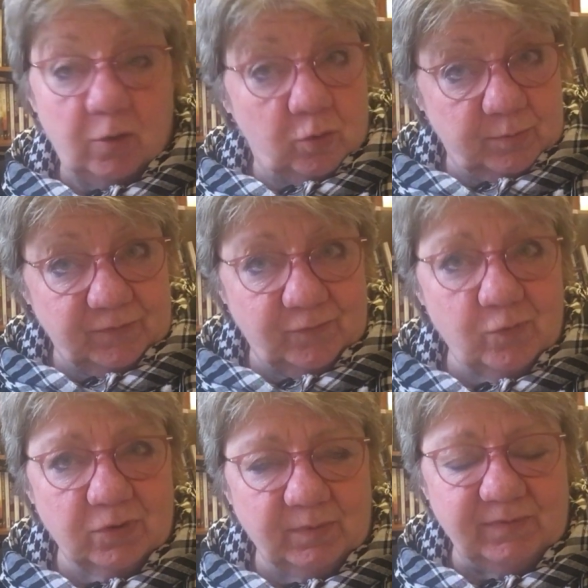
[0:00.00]
or
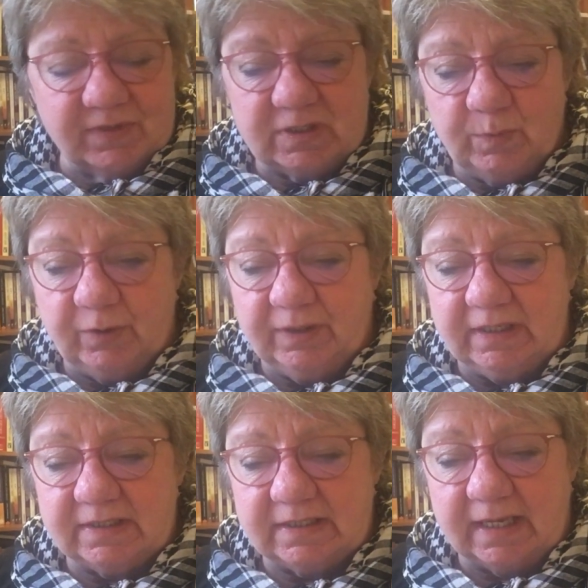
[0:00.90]
before we've
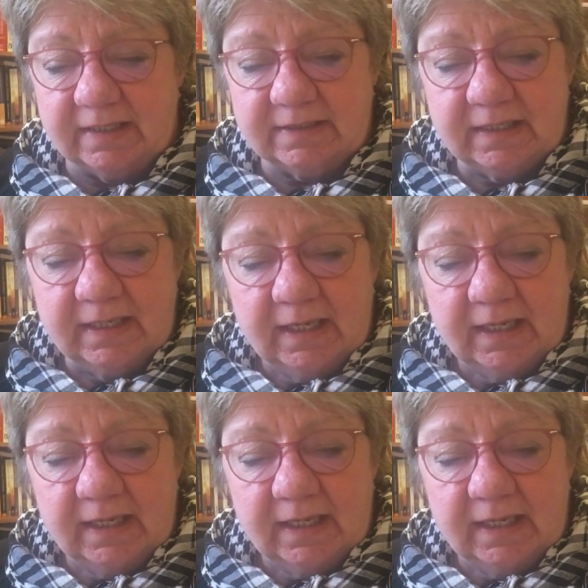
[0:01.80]
experienced that.